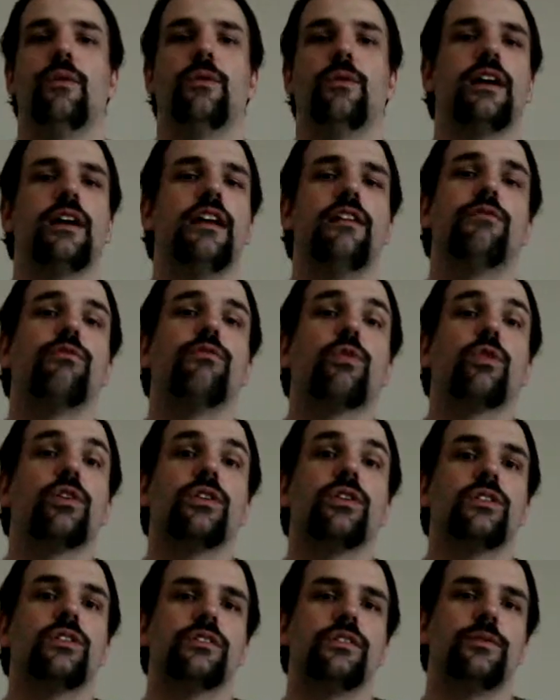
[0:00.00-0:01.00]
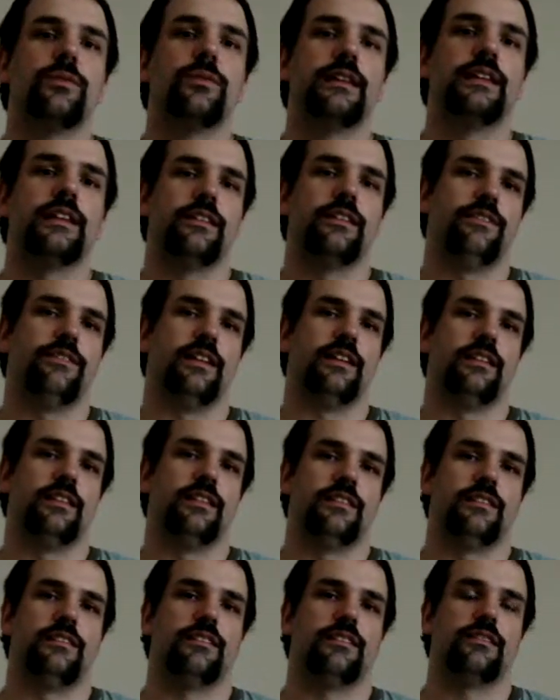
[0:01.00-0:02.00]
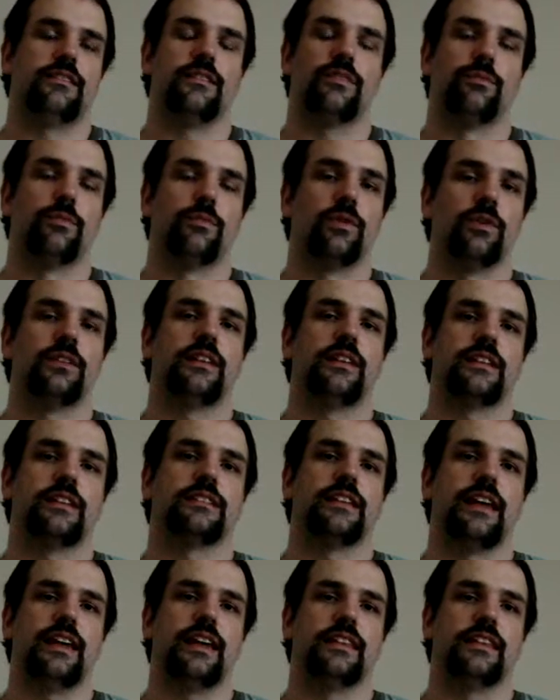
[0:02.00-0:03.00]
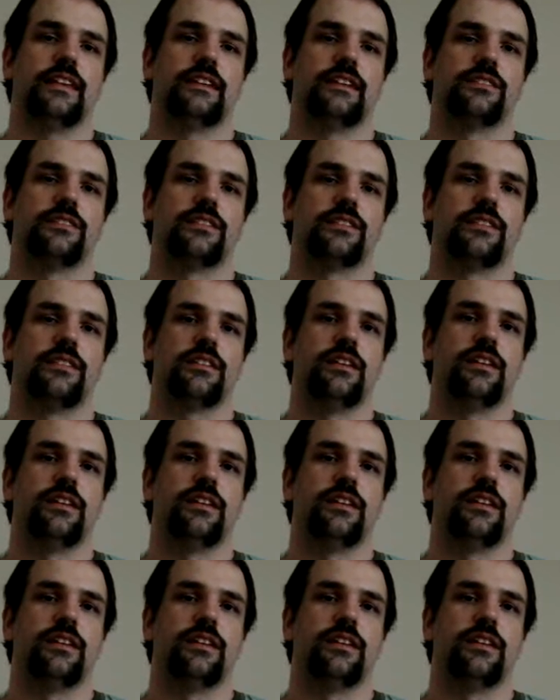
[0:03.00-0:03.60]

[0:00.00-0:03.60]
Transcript: What kind of world do we live in? A world that's like this.